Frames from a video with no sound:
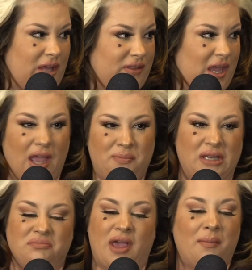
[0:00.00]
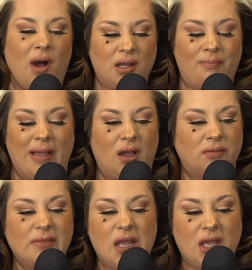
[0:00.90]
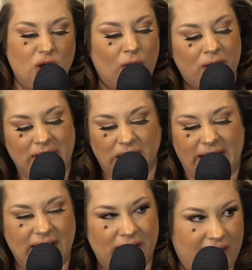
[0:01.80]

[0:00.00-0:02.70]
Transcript: I mean, I'm all about, you want to be a lady of